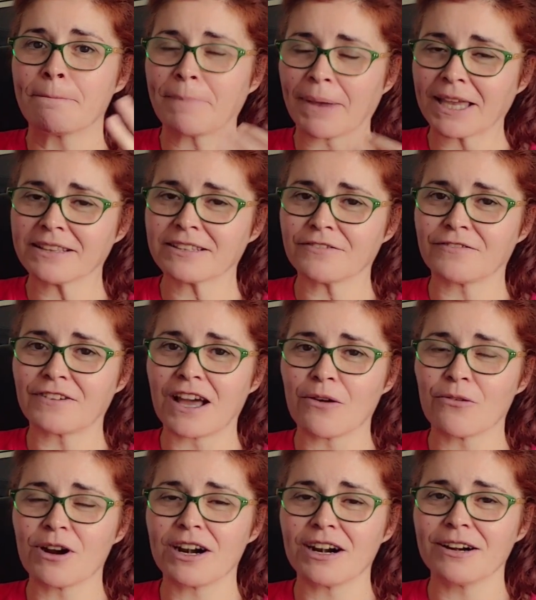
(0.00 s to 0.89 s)
paint a
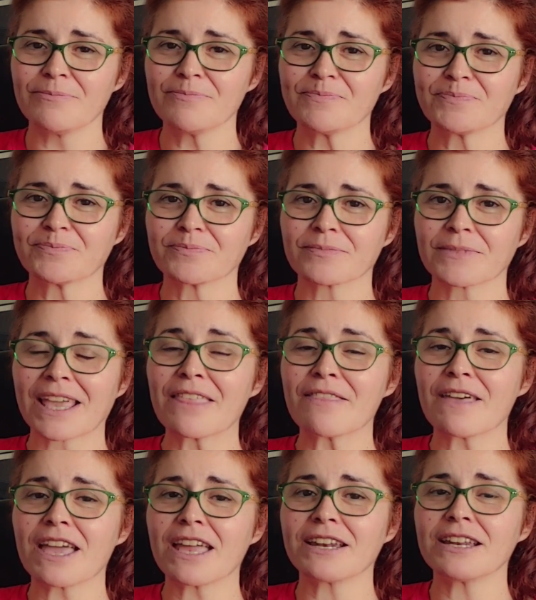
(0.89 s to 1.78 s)
flower
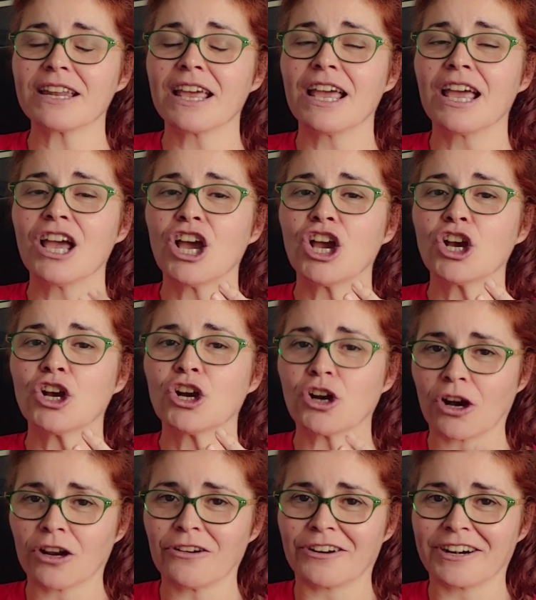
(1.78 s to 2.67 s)
and then
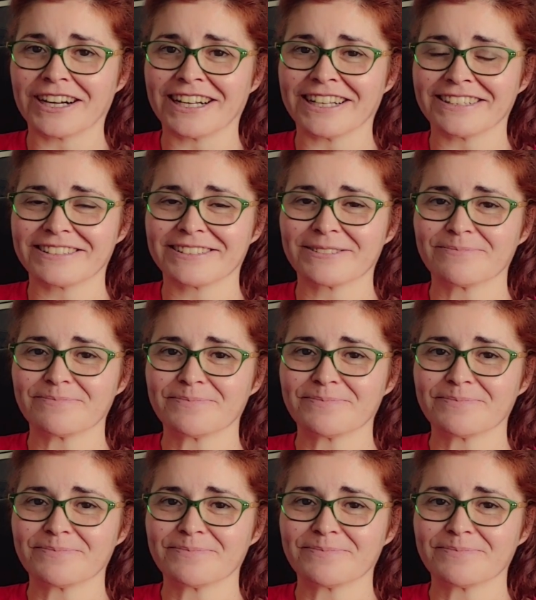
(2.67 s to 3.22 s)
coloring it.